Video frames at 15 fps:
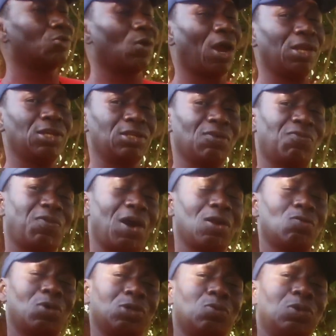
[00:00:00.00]
to identify
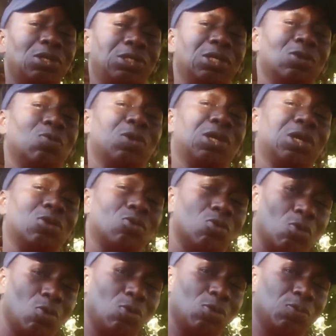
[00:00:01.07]
what we think we can
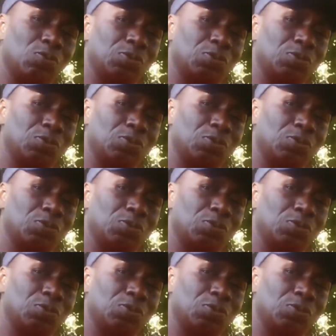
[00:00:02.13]
grow.